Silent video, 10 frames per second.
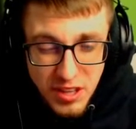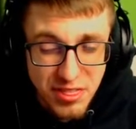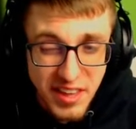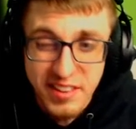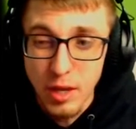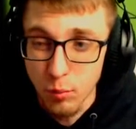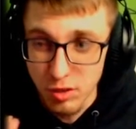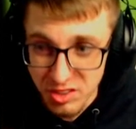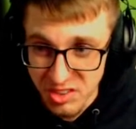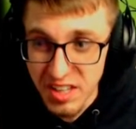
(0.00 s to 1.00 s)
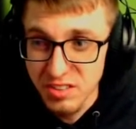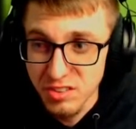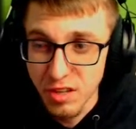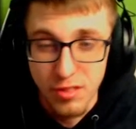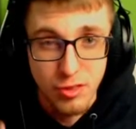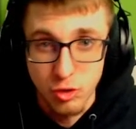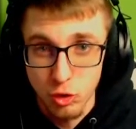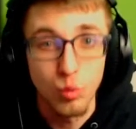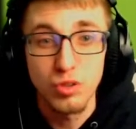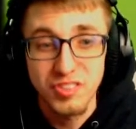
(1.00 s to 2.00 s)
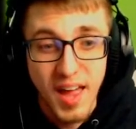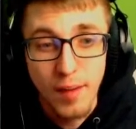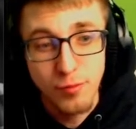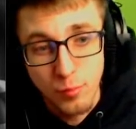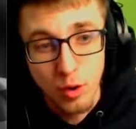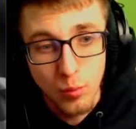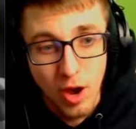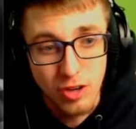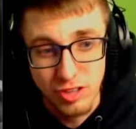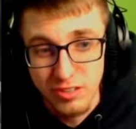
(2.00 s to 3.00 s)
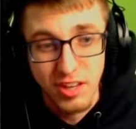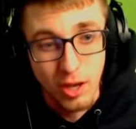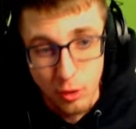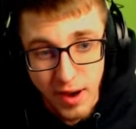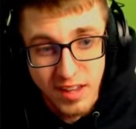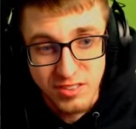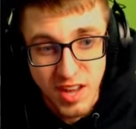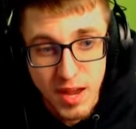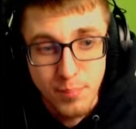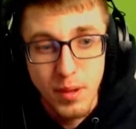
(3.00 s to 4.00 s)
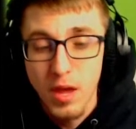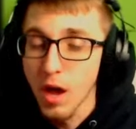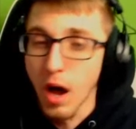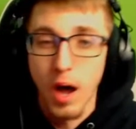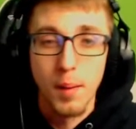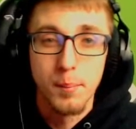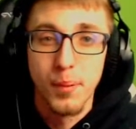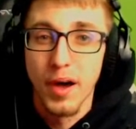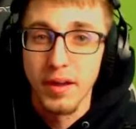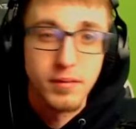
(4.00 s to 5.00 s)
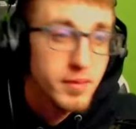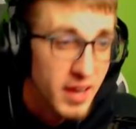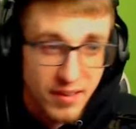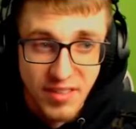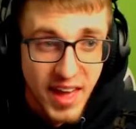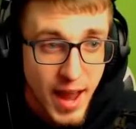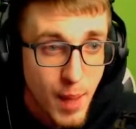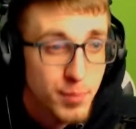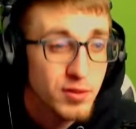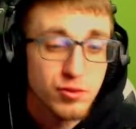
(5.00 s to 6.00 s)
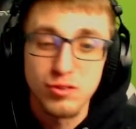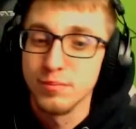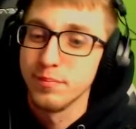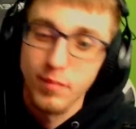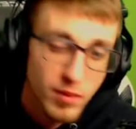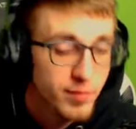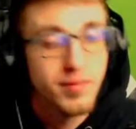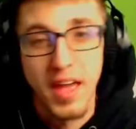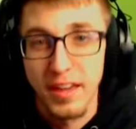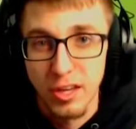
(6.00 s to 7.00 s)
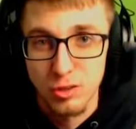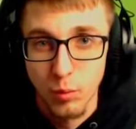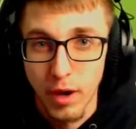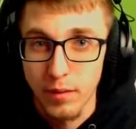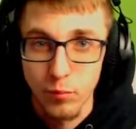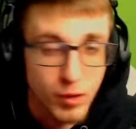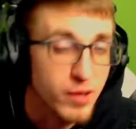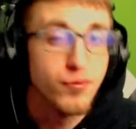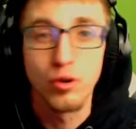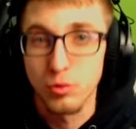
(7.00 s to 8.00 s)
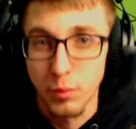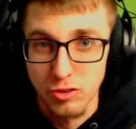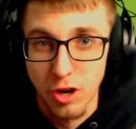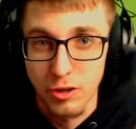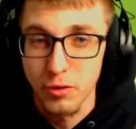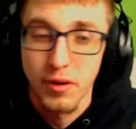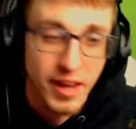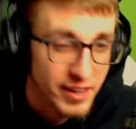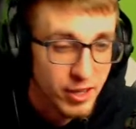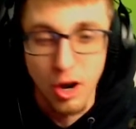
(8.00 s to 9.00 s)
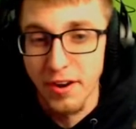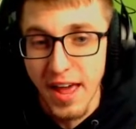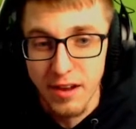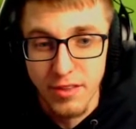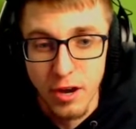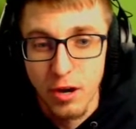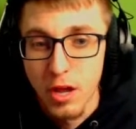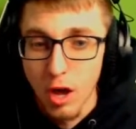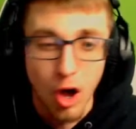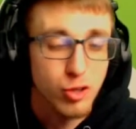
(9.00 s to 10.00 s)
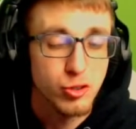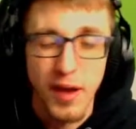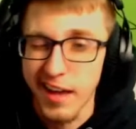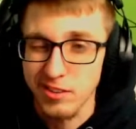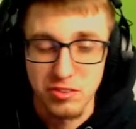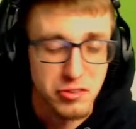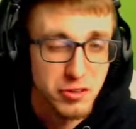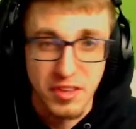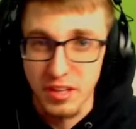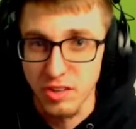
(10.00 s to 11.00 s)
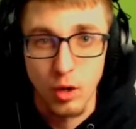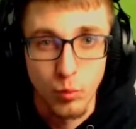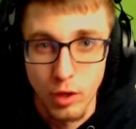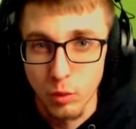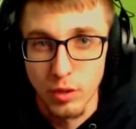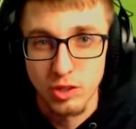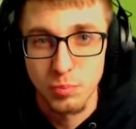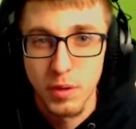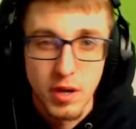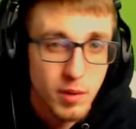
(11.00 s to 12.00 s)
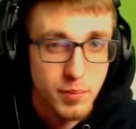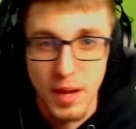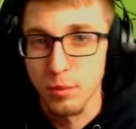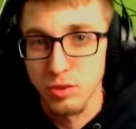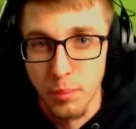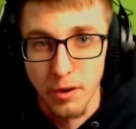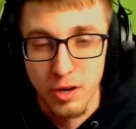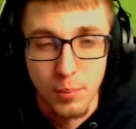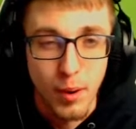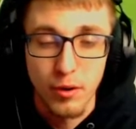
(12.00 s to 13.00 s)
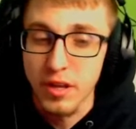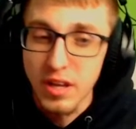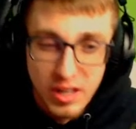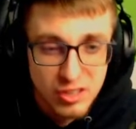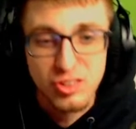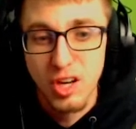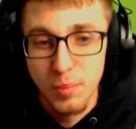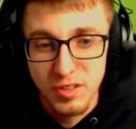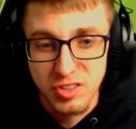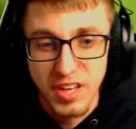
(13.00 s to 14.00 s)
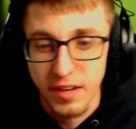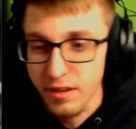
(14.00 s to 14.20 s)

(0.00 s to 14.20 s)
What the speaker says: thing that resists the dual stab from Rotomwash is like a grass type. But if that happens, hey, guess what? We can Volt Switch on you and get on out of there. Also access to things like Will-O-Wisp, be able to burn an opponent. It's going to be sick.